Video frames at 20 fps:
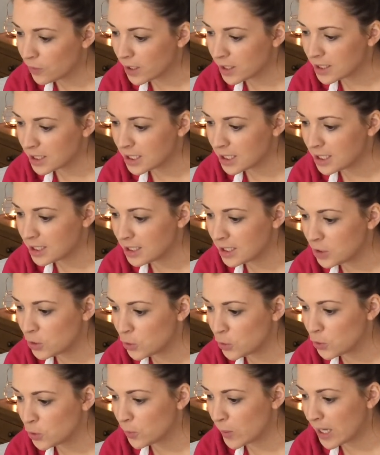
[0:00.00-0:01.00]
find it easy
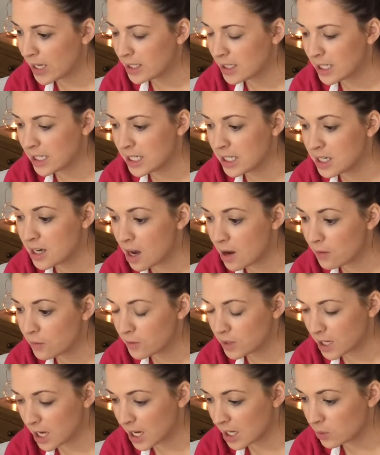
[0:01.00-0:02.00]
to spend
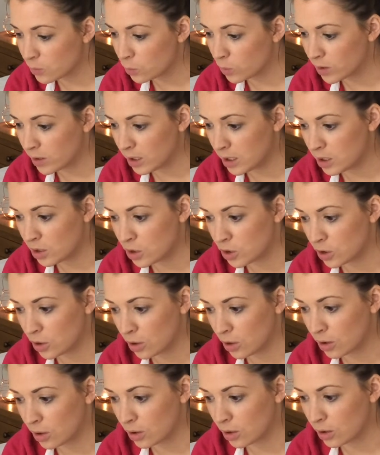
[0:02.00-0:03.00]
enough time with each
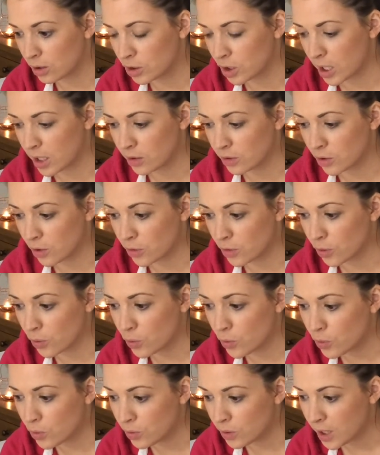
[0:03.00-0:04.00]
child on their
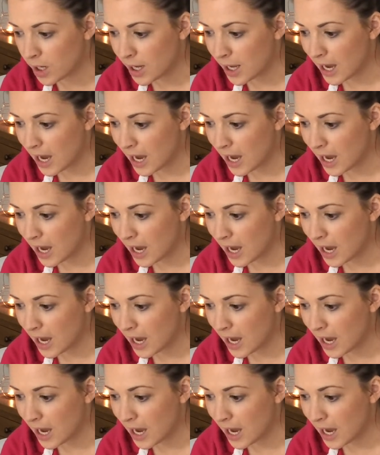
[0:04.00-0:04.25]
own,